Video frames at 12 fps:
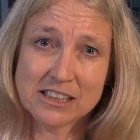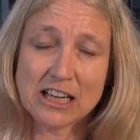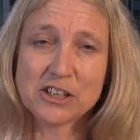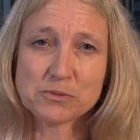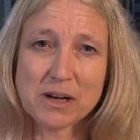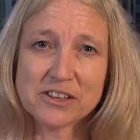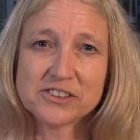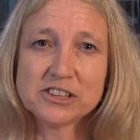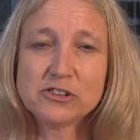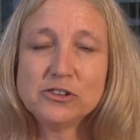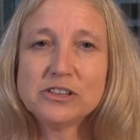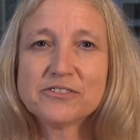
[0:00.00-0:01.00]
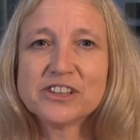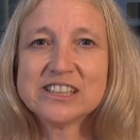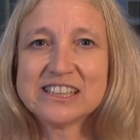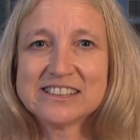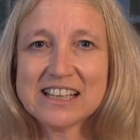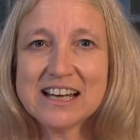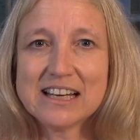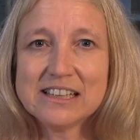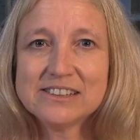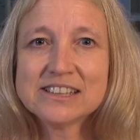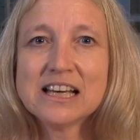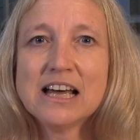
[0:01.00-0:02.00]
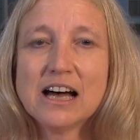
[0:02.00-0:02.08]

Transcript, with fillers: as well as the two different designs,